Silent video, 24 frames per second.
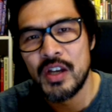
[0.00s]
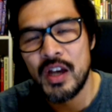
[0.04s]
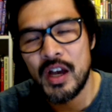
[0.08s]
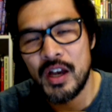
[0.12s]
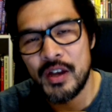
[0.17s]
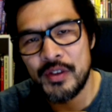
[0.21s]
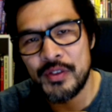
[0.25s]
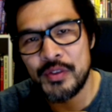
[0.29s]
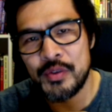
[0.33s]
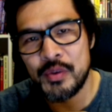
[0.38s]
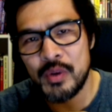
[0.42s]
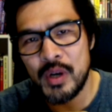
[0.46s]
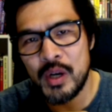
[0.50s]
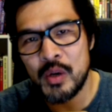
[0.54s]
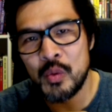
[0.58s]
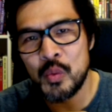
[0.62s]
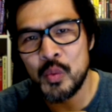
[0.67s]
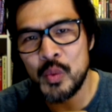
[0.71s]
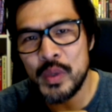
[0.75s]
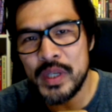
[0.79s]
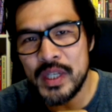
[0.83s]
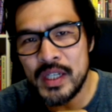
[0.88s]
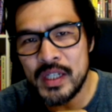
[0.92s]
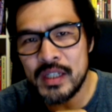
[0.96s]
through our
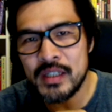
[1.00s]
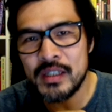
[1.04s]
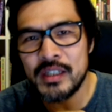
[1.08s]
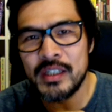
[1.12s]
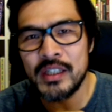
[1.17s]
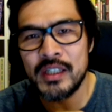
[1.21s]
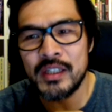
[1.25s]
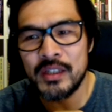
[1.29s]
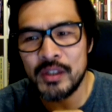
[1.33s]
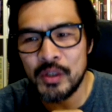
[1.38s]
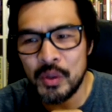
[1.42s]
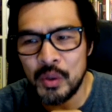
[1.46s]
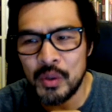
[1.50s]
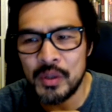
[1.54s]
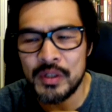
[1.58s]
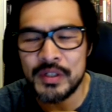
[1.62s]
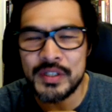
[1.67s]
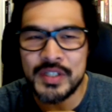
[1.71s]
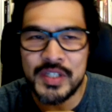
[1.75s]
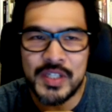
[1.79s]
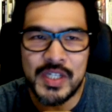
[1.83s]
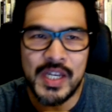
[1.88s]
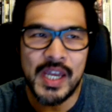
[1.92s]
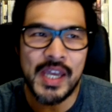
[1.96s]
weekly
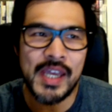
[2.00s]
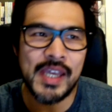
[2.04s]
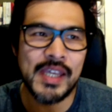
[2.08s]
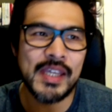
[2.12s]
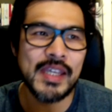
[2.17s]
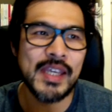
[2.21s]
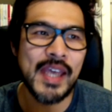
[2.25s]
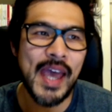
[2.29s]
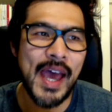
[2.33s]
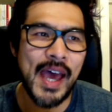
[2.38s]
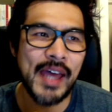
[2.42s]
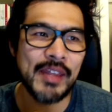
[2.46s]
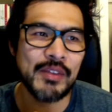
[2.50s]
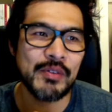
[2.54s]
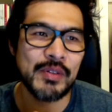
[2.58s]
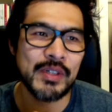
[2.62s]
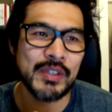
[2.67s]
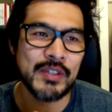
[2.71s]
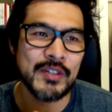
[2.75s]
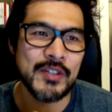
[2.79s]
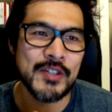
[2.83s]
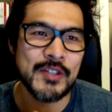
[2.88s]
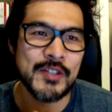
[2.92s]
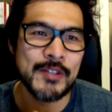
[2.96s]
Lord's Day
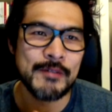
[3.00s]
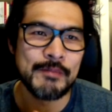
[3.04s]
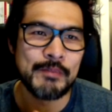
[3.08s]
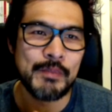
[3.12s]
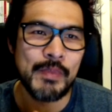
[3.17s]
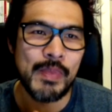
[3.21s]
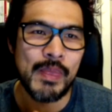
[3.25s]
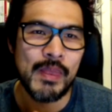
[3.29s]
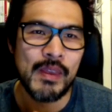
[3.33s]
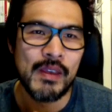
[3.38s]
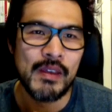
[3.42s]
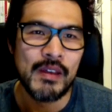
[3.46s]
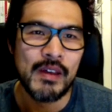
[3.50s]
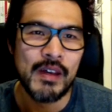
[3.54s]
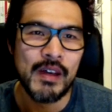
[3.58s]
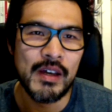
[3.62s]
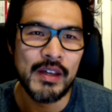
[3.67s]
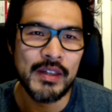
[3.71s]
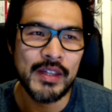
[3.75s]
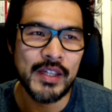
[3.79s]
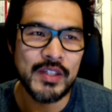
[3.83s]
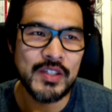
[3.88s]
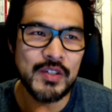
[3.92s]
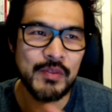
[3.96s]
gatherings.
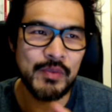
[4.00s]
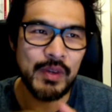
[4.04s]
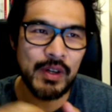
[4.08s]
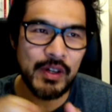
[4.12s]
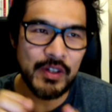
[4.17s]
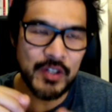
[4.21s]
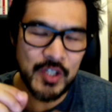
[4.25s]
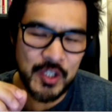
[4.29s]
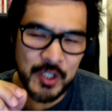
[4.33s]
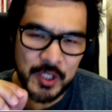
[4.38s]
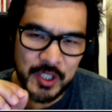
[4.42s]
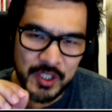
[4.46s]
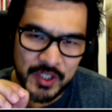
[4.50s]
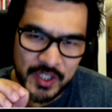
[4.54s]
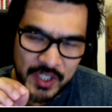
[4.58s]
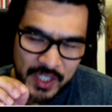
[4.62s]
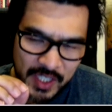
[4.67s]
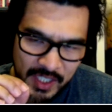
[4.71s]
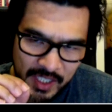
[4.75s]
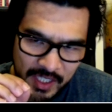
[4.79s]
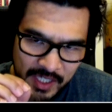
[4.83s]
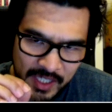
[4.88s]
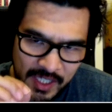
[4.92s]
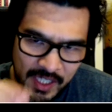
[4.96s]
That's a very
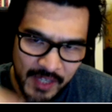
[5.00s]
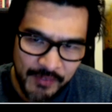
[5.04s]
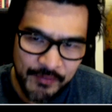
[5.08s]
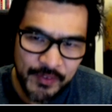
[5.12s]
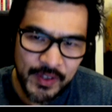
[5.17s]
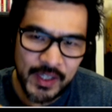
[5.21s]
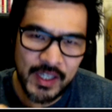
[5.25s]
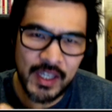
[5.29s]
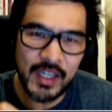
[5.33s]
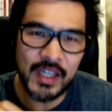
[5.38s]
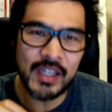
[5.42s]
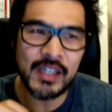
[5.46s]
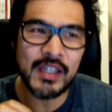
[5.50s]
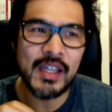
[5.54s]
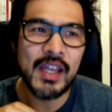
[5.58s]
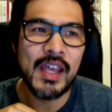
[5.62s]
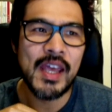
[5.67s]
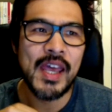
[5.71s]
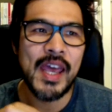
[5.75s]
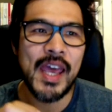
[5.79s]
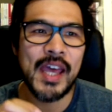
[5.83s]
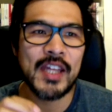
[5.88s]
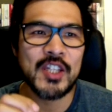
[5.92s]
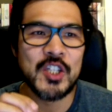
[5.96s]
significant
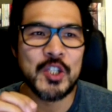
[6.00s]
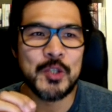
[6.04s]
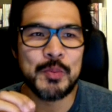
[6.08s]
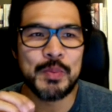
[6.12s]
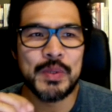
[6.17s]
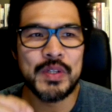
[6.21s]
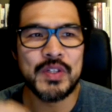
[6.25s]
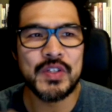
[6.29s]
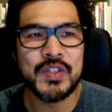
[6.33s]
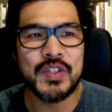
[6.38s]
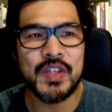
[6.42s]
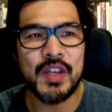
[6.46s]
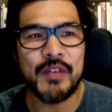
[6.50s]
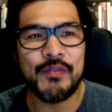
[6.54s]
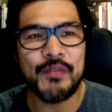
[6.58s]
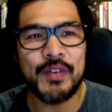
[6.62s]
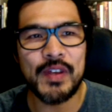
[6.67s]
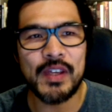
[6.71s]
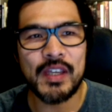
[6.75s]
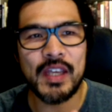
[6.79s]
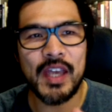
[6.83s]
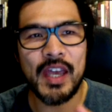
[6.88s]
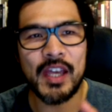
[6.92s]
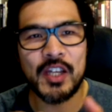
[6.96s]
and
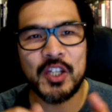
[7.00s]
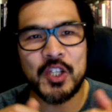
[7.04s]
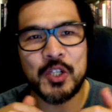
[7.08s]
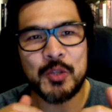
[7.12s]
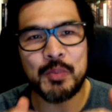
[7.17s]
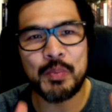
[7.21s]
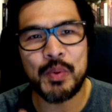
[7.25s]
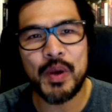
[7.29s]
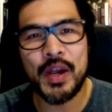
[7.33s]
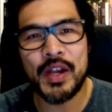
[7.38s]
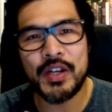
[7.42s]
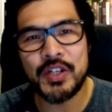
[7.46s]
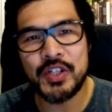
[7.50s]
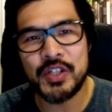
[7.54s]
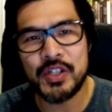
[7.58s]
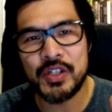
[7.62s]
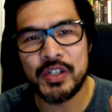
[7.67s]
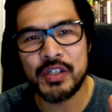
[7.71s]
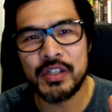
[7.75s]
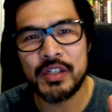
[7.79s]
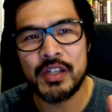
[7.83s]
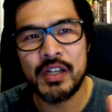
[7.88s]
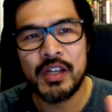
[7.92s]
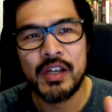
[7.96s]
specific
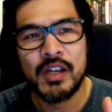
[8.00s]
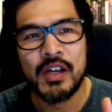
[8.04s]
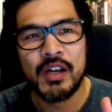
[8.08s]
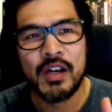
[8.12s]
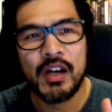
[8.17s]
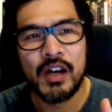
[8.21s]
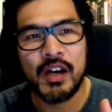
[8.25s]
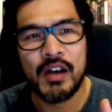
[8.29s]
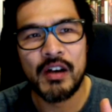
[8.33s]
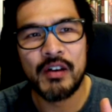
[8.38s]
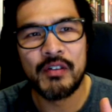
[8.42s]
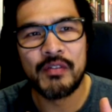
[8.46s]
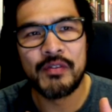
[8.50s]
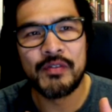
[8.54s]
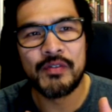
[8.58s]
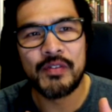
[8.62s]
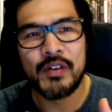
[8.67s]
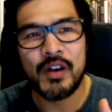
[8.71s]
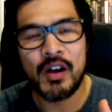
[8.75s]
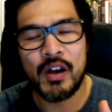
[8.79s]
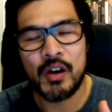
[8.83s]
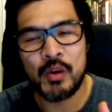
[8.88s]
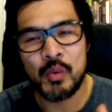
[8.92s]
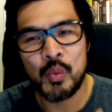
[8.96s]
expression of
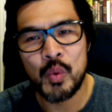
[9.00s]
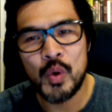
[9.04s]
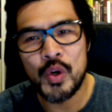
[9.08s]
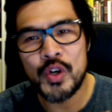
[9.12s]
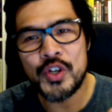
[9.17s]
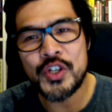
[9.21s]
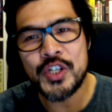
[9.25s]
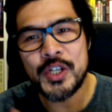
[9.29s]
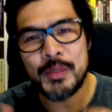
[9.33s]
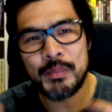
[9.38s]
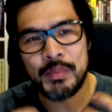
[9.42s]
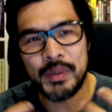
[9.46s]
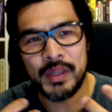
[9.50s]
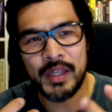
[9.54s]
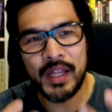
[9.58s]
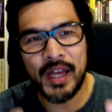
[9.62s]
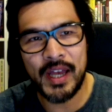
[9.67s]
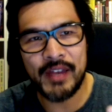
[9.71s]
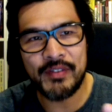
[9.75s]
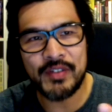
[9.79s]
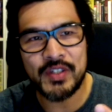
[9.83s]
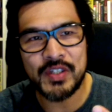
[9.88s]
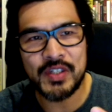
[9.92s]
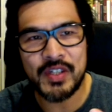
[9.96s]
our worship
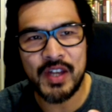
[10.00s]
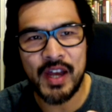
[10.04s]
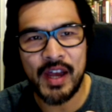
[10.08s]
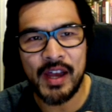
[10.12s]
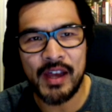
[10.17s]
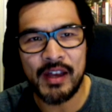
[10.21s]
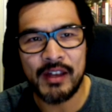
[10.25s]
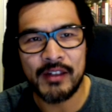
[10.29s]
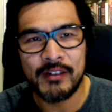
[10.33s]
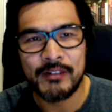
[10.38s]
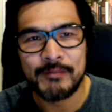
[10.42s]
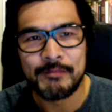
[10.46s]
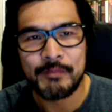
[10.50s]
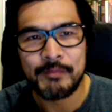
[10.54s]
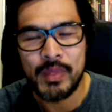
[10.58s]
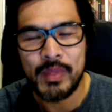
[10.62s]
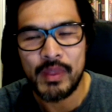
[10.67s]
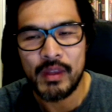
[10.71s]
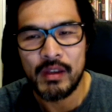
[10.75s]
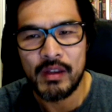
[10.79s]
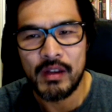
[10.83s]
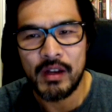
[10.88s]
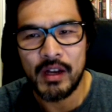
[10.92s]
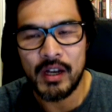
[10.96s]
lifestyle.
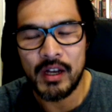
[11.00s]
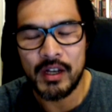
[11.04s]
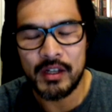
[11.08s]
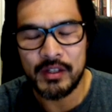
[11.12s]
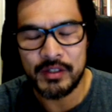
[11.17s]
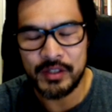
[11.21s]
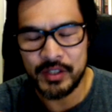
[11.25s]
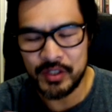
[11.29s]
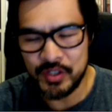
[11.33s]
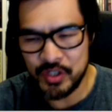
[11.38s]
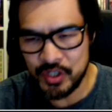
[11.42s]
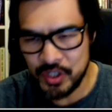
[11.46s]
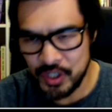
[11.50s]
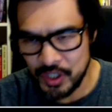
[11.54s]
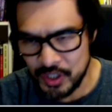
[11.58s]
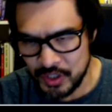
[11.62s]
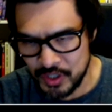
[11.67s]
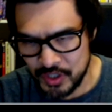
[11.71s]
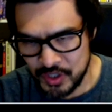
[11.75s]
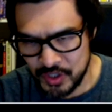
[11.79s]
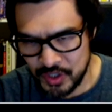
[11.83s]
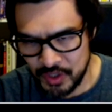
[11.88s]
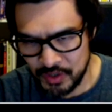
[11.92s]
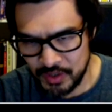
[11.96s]
The
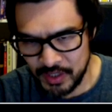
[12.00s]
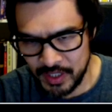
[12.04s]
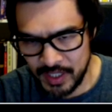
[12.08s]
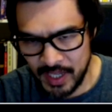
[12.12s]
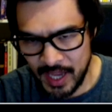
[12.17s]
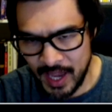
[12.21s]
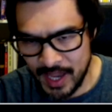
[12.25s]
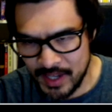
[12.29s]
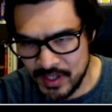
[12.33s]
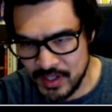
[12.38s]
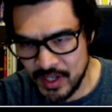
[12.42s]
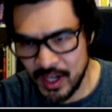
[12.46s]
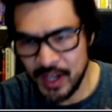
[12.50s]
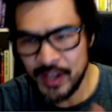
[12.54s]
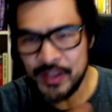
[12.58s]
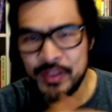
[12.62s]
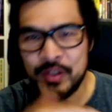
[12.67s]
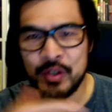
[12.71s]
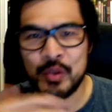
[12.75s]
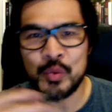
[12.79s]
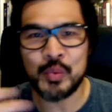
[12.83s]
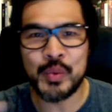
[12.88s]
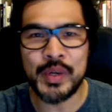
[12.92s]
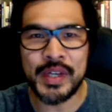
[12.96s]
church certainly has
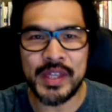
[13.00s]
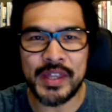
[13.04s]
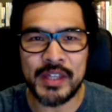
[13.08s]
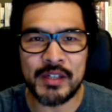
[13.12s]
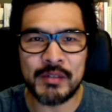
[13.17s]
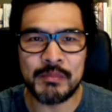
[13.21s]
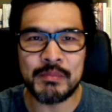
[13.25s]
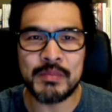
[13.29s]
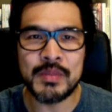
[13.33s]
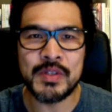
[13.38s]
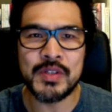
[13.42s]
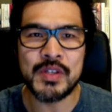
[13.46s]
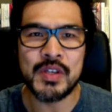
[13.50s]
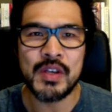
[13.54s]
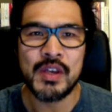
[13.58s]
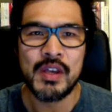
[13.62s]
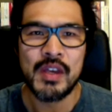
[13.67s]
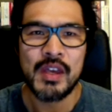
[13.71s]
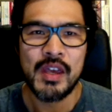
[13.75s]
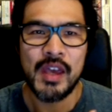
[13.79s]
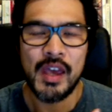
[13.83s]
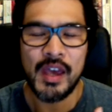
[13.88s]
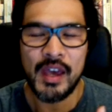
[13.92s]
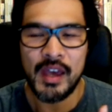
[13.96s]
other rhythms
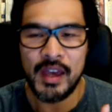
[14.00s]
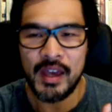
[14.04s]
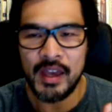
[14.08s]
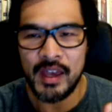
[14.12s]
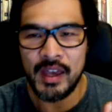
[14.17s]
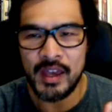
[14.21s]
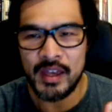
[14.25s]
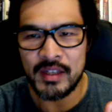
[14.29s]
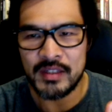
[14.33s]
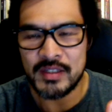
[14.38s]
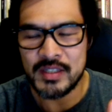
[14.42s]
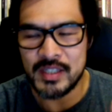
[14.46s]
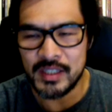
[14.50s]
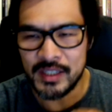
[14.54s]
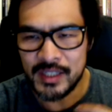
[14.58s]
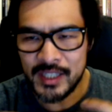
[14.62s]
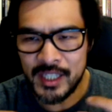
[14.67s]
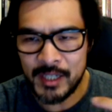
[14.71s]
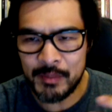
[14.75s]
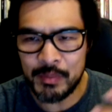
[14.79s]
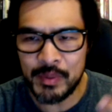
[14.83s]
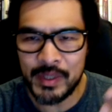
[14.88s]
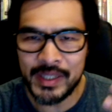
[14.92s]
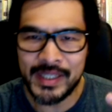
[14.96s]
and
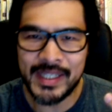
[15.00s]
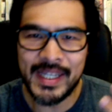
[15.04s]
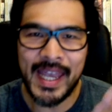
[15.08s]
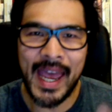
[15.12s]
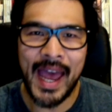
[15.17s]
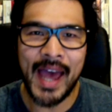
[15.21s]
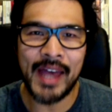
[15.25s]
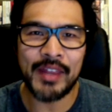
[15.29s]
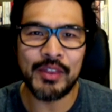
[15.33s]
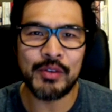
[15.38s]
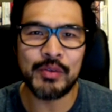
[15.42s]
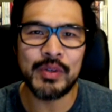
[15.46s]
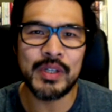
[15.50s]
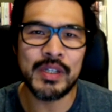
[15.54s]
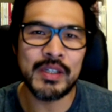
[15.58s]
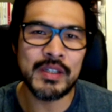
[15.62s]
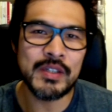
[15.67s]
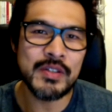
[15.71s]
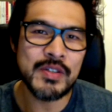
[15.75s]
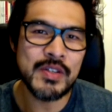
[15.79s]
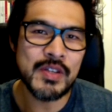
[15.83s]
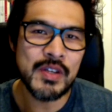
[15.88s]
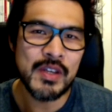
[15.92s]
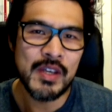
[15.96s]
deliberate
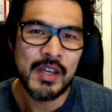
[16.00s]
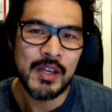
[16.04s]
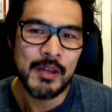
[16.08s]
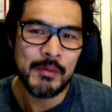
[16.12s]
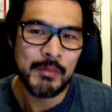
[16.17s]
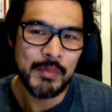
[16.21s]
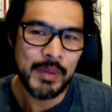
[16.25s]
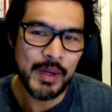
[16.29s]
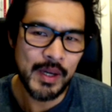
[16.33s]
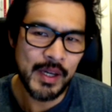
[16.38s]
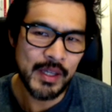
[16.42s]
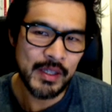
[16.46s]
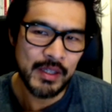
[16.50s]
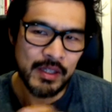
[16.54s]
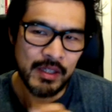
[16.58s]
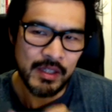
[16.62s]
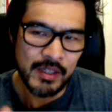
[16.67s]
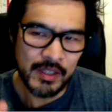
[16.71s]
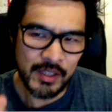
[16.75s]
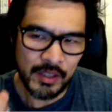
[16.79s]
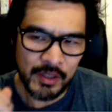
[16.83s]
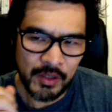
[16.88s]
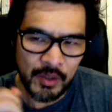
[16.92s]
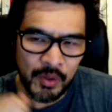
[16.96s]
gatherings, but
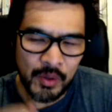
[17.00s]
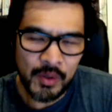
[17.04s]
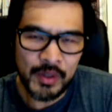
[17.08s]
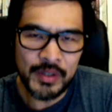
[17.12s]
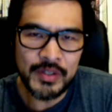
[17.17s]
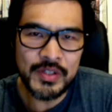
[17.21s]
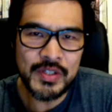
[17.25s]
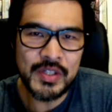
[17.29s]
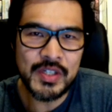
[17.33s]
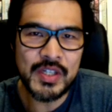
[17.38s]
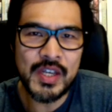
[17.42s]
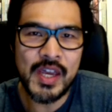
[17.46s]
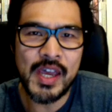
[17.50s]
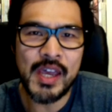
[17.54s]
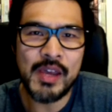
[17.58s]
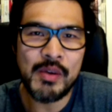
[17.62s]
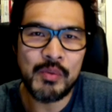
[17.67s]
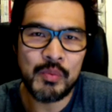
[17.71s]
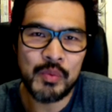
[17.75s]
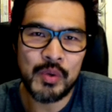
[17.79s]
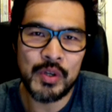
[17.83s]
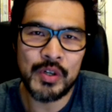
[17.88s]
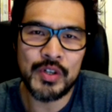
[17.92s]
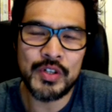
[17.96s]
the Lord's Day
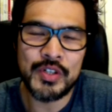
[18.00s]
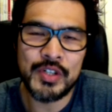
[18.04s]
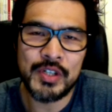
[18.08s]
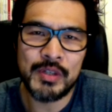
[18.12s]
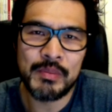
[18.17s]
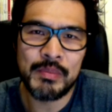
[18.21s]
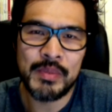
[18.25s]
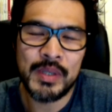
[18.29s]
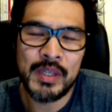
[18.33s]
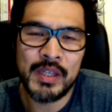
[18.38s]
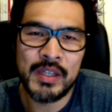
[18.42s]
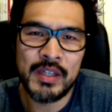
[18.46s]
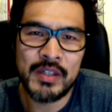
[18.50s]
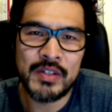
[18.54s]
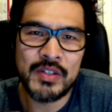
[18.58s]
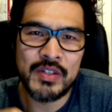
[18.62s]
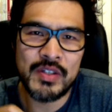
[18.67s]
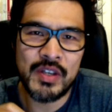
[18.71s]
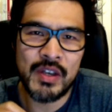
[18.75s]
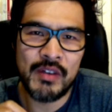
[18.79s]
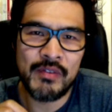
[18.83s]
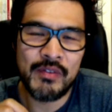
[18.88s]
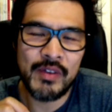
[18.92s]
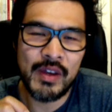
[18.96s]
worship is
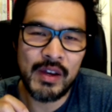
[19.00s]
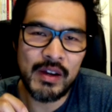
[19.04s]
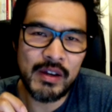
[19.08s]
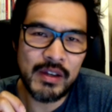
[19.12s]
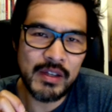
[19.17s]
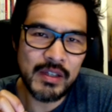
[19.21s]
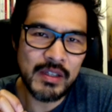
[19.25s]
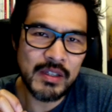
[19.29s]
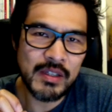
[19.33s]
a very